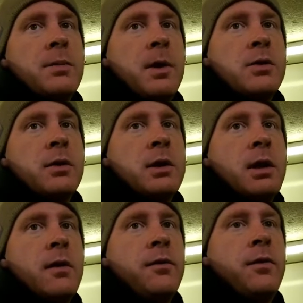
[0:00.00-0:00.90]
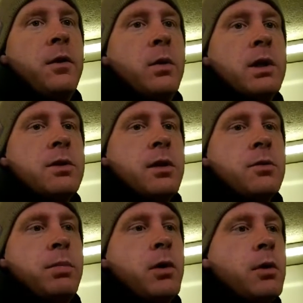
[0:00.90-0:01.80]
especially if the wind
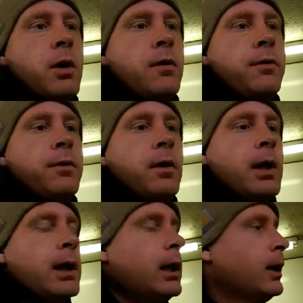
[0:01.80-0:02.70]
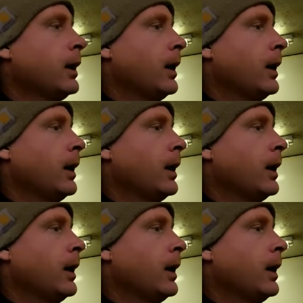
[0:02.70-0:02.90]
starts blowing off the lake.